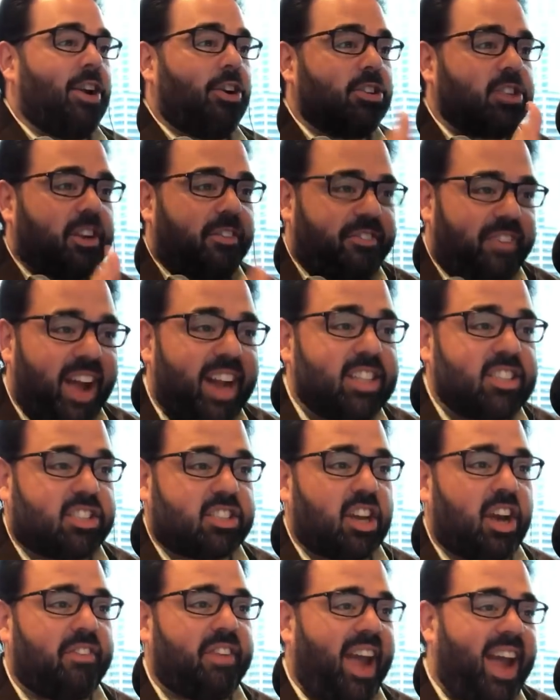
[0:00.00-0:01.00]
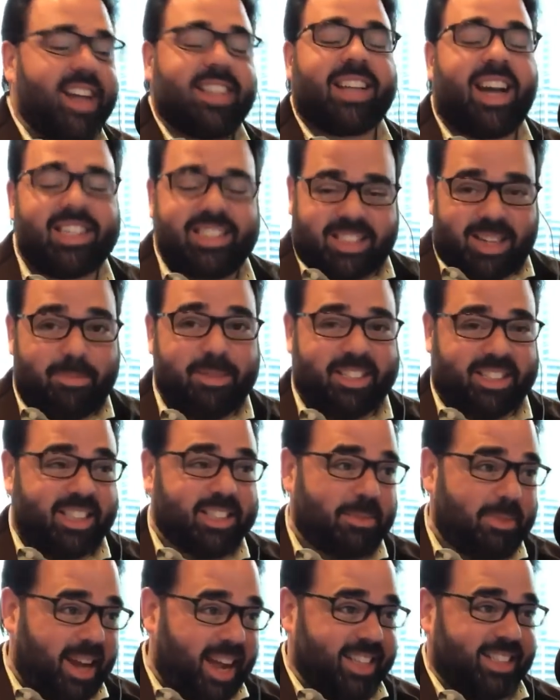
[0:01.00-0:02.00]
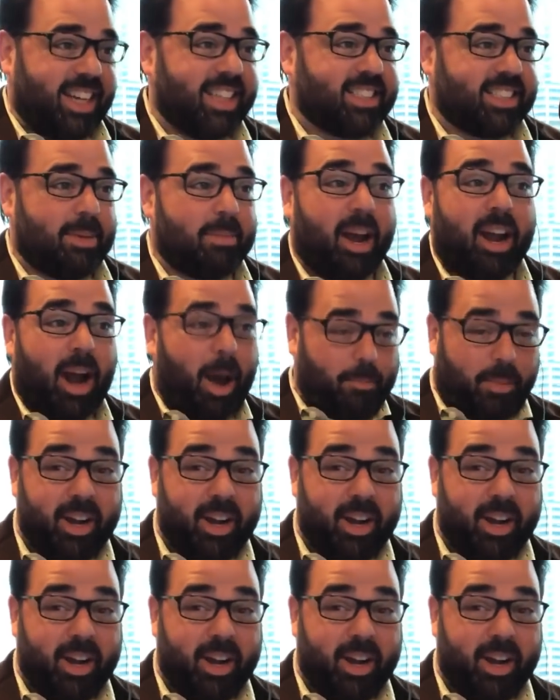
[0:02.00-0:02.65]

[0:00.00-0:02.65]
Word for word: and her defense of anti-Semitism and anti-Semite